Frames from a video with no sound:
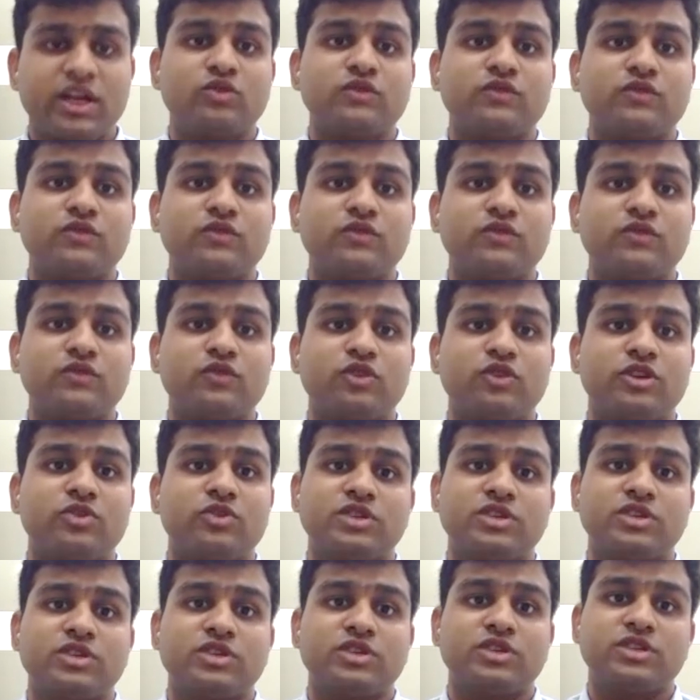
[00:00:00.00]
looking at those
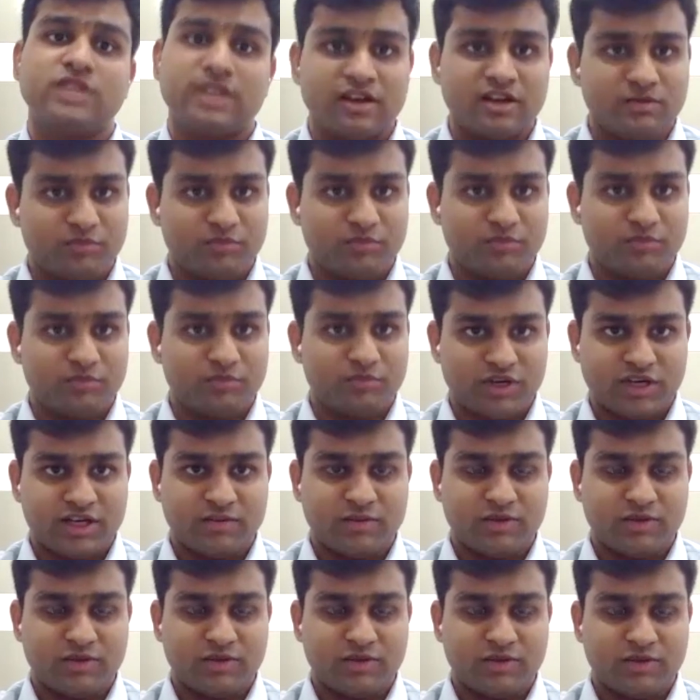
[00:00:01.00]
40 questions that are
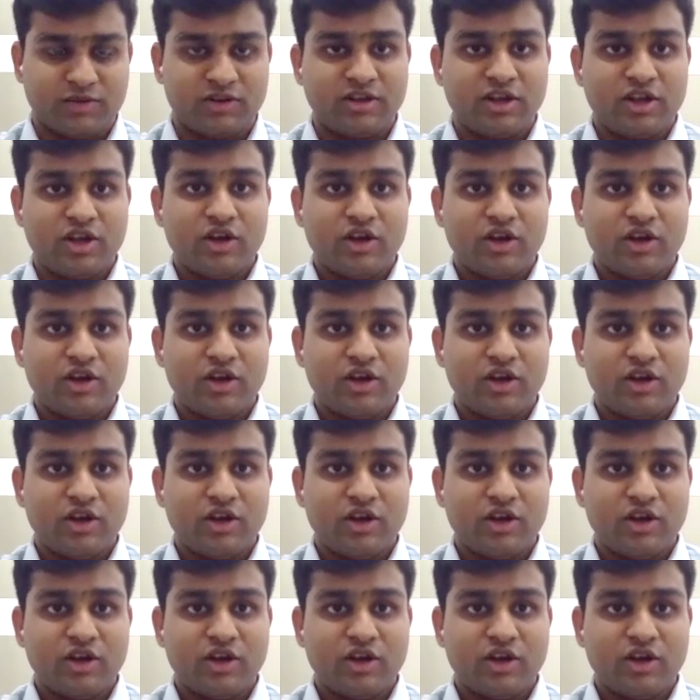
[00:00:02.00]
unpredictable.